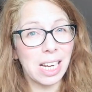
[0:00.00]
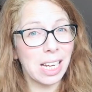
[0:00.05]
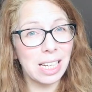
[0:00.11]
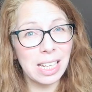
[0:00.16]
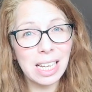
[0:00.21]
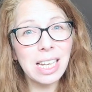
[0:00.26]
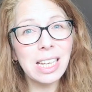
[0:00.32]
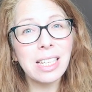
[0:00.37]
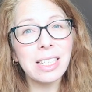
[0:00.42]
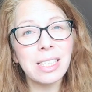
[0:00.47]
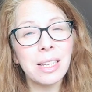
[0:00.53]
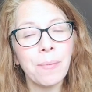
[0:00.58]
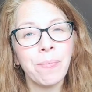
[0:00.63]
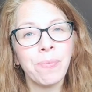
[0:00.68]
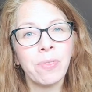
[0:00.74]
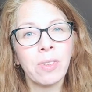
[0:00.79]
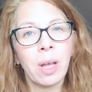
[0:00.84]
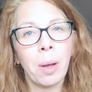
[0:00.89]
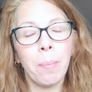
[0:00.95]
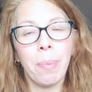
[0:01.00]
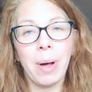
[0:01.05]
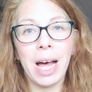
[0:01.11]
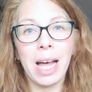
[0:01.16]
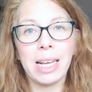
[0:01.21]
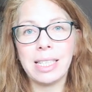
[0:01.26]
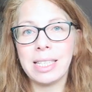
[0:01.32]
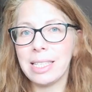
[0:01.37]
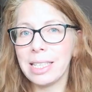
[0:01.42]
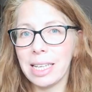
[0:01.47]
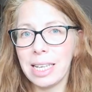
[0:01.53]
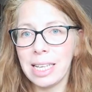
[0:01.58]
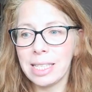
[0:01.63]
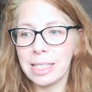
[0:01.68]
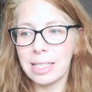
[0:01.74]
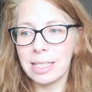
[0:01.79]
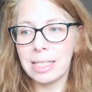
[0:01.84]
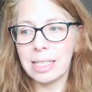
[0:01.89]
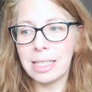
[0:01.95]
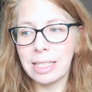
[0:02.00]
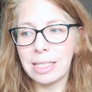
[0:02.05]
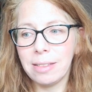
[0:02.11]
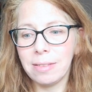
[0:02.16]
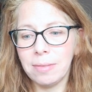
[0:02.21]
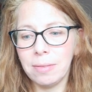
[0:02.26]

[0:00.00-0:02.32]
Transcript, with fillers: techniques, but it's